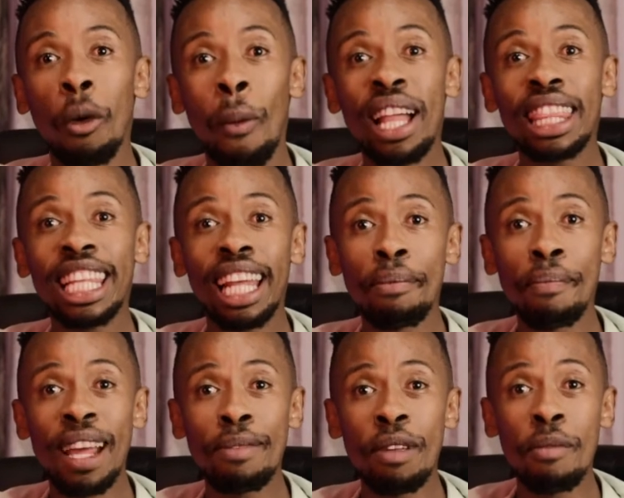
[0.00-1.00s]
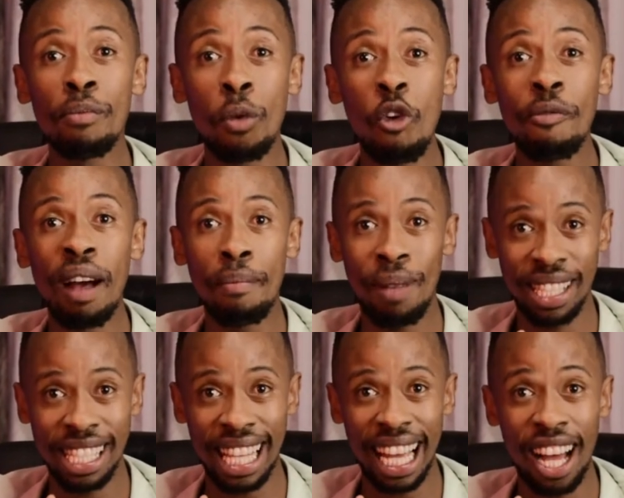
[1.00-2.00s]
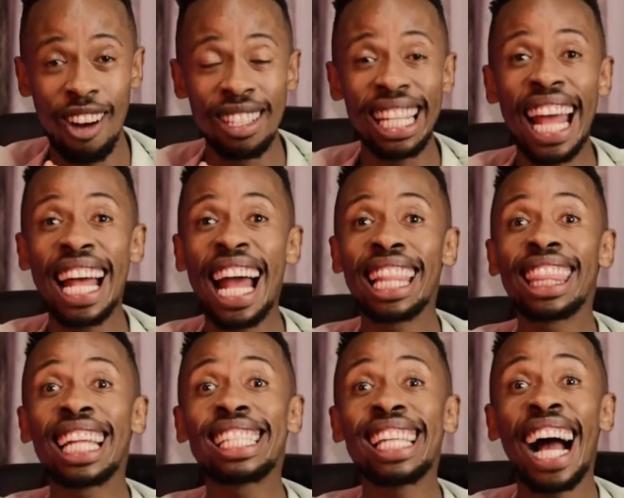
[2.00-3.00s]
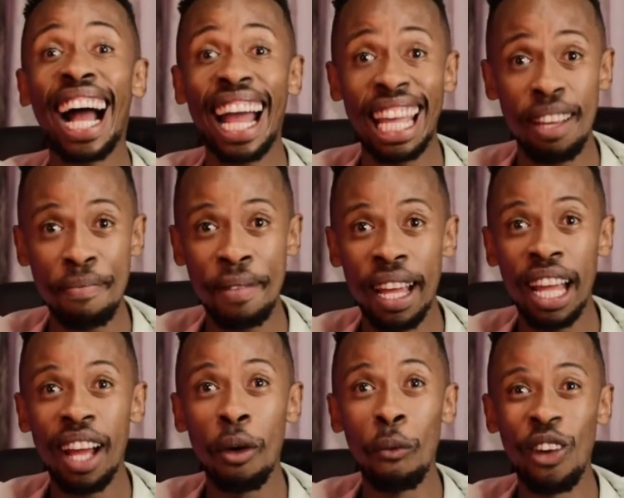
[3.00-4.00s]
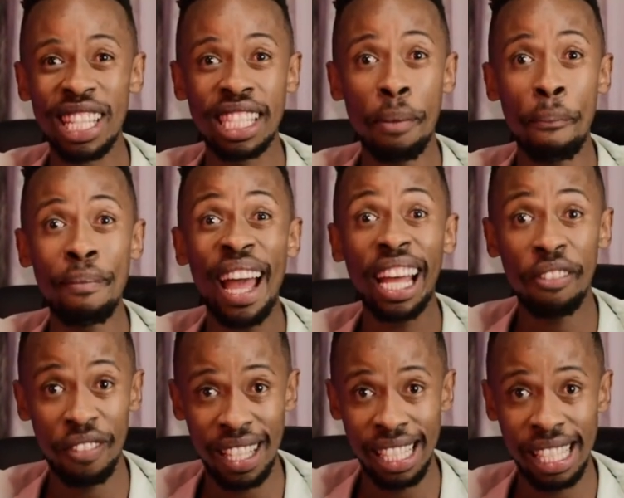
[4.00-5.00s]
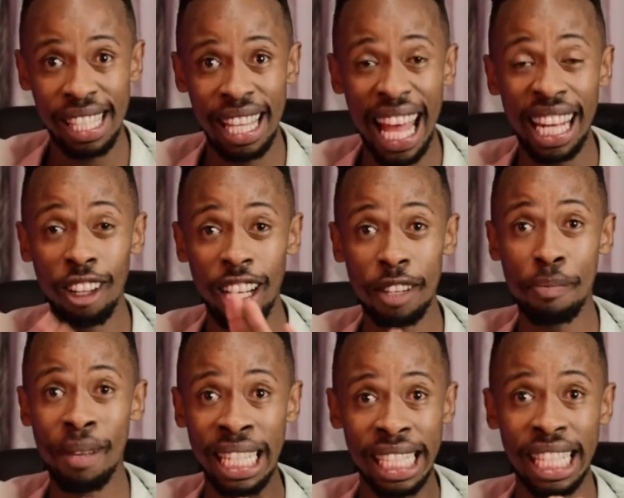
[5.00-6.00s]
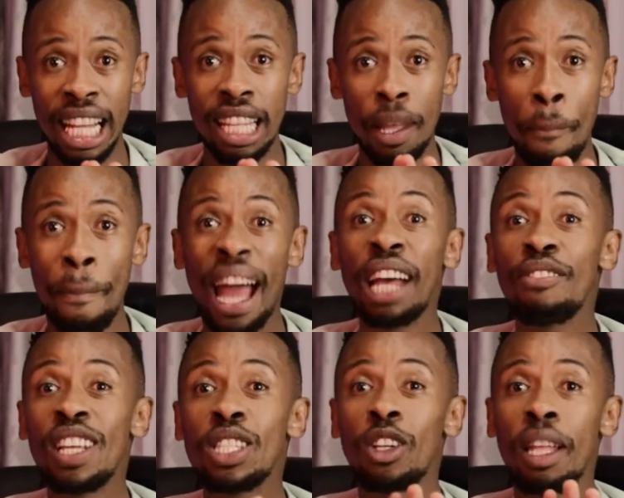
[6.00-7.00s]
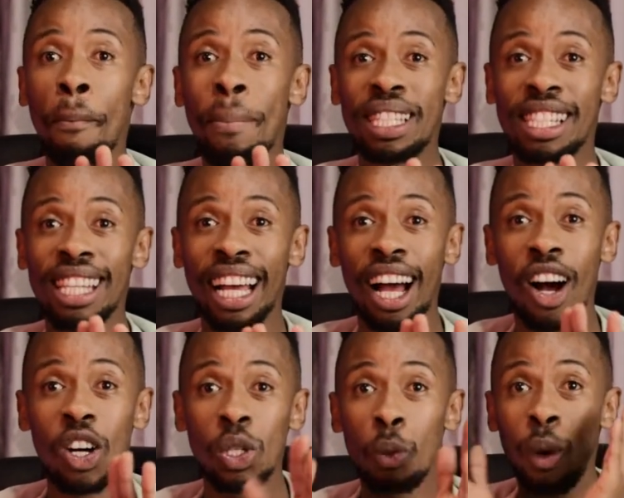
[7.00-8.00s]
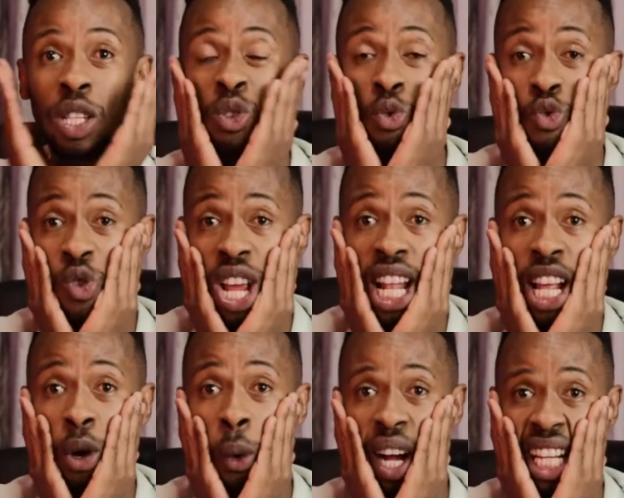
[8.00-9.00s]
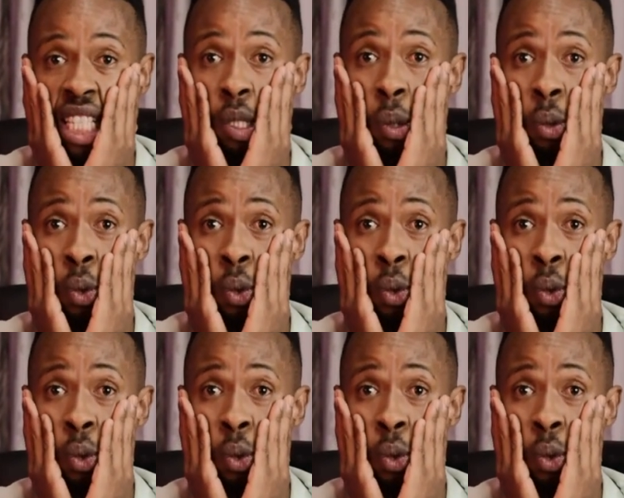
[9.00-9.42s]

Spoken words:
the one thing that made me move my business account at the time was the bank fees. And I'll admit, the bank fees on the business account was really quite...